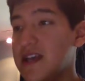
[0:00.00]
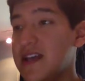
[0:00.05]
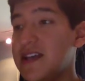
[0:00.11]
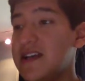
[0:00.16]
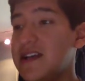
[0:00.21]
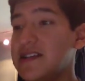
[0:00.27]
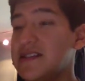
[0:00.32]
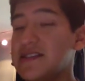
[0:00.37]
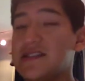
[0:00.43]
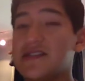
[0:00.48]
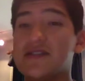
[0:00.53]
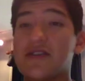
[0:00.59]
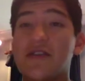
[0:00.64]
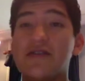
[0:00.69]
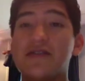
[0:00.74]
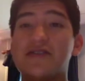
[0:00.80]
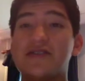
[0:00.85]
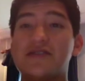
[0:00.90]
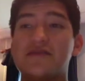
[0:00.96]
It is. It
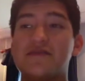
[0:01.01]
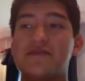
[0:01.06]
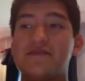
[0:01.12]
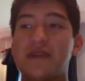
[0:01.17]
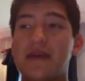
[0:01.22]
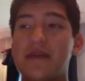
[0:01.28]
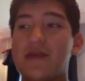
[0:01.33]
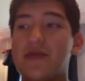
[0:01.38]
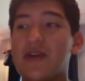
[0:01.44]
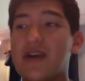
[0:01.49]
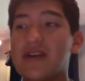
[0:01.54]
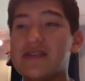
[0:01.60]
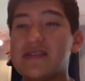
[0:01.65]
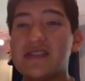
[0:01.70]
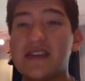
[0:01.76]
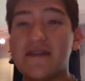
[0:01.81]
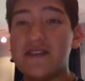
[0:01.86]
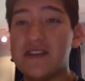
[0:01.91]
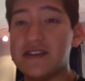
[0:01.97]
starts maybe around
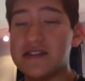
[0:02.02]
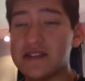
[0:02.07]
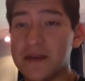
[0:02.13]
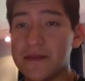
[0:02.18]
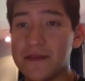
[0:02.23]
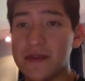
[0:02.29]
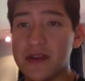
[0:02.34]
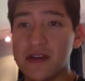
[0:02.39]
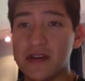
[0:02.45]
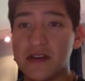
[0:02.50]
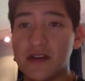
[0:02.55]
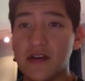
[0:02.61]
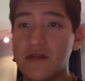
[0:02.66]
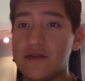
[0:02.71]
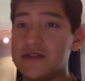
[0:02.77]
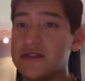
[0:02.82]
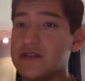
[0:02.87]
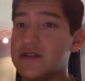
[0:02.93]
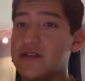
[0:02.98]
70 something,
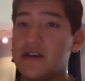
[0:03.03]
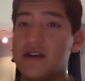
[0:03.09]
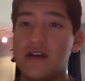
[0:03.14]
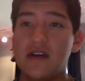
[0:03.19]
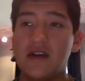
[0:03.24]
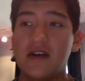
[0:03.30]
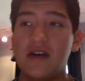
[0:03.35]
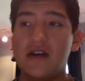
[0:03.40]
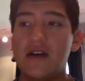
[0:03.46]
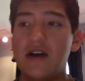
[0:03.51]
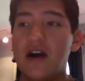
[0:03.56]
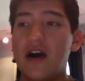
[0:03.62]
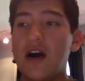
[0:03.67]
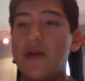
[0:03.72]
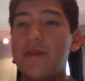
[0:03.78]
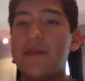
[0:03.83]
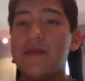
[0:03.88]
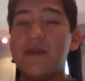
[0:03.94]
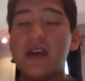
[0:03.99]
goes
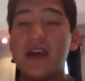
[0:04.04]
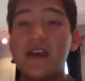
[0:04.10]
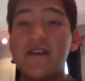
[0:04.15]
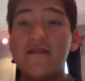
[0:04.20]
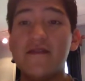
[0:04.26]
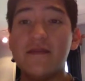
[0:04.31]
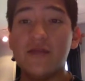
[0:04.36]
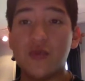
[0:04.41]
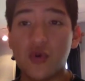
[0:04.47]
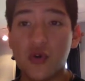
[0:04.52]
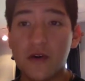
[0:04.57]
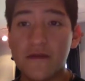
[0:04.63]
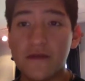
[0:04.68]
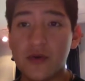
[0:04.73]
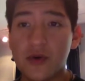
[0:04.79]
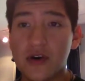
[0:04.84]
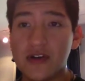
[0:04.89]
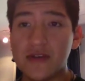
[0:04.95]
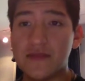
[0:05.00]
up even more if
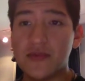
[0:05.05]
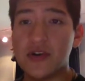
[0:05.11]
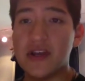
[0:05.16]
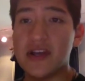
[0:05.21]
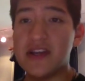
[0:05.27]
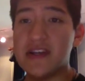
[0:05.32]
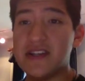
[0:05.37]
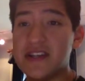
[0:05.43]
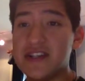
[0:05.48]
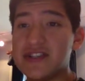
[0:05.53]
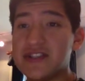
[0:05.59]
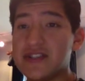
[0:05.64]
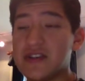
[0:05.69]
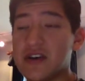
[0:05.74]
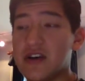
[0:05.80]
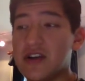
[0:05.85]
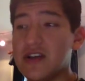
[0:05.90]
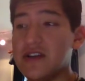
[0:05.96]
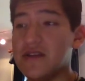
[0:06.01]
you want to put any additions
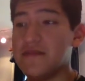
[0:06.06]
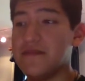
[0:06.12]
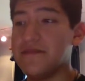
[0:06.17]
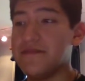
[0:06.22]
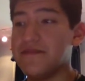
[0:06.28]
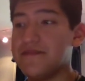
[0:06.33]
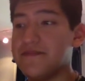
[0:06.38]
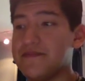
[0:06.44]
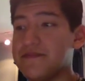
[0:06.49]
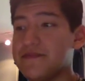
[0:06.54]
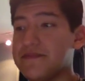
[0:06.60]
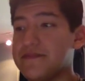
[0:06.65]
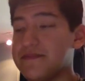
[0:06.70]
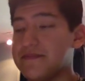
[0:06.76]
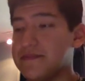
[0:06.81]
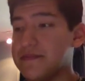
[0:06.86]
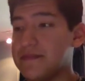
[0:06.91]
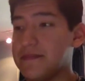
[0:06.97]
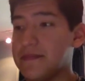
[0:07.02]
on it. It really does
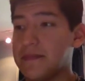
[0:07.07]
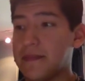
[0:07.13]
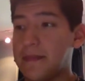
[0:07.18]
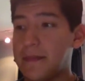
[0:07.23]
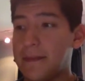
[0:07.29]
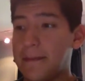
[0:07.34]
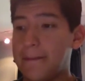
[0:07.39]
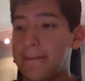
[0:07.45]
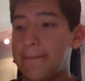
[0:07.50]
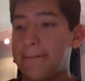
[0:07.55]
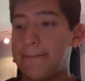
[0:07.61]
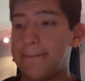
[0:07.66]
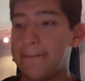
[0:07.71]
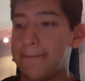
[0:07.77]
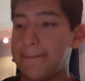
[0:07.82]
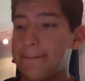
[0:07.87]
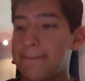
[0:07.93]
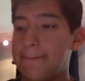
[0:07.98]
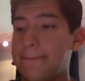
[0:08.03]
look like
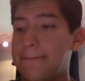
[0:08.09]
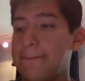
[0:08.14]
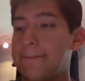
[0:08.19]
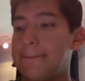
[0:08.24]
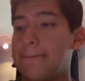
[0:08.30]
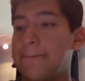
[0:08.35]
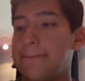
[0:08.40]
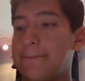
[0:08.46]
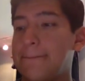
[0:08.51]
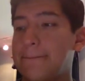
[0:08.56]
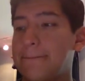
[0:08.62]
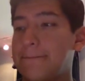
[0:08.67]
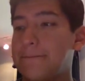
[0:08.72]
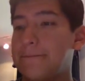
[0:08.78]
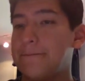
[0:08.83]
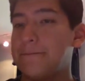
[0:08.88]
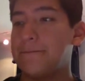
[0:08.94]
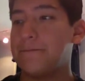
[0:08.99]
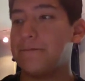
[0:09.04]

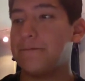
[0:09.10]
a